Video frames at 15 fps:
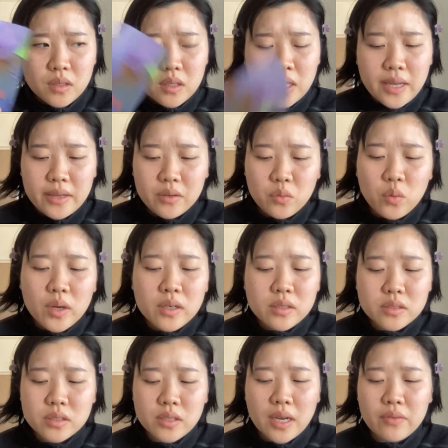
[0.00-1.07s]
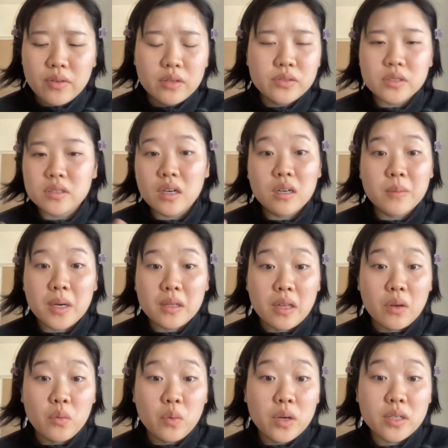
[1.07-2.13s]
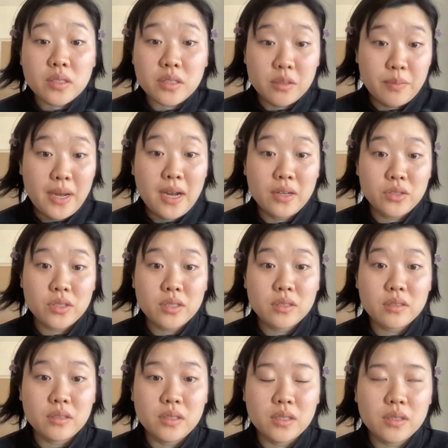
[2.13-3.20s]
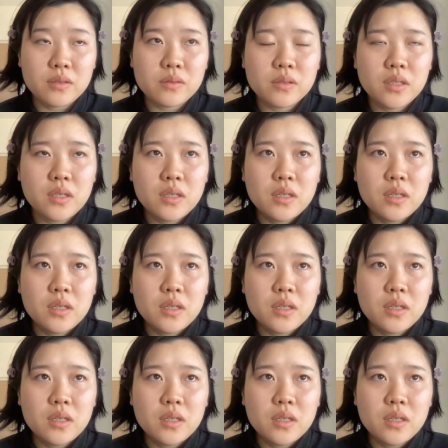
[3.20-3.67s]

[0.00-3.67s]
Like, what have you ever thought about? Like, what is your passion? You know,